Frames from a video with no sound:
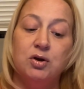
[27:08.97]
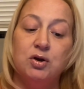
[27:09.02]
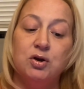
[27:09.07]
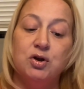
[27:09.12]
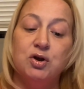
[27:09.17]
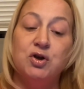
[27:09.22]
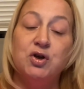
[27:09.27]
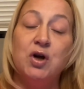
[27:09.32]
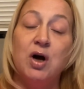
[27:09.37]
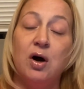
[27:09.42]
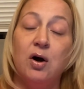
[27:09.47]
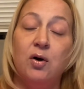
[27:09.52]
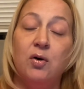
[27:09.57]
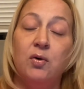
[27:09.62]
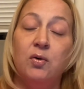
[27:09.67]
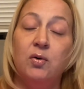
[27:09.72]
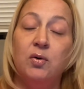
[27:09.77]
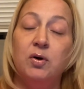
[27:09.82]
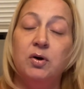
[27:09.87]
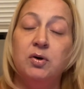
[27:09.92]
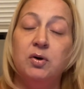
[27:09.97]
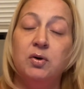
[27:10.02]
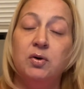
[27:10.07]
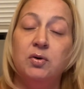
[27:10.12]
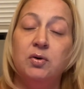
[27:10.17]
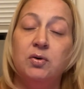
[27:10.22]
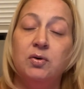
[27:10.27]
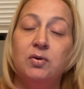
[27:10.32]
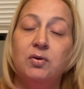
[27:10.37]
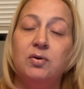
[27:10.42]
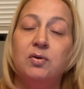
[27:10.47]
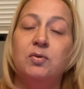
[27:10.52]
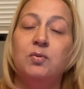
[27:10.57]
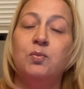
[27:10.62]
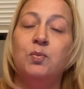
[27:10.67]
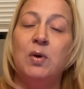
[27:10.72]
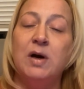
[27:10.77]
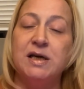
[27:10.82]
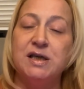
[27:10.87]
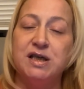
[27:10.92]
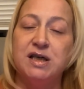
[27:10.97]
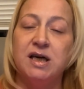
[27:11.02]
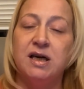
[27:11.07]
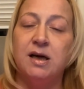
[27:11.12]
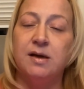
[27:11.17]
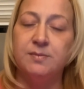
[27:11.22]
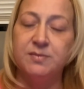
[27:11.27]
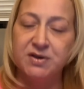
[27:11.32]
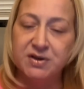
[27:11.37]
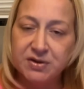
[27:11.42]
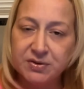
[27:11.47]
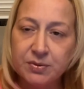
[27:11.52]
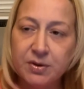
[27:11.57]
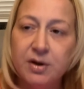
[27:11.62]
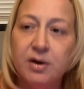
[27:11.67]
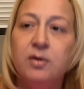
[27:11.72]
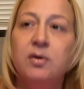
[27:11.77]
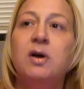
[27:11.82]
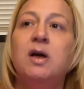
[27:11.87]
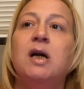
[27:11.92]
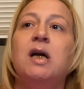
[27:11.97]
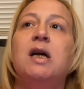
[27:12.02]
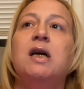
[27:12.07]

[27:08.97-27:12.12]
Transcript: So when she comes through,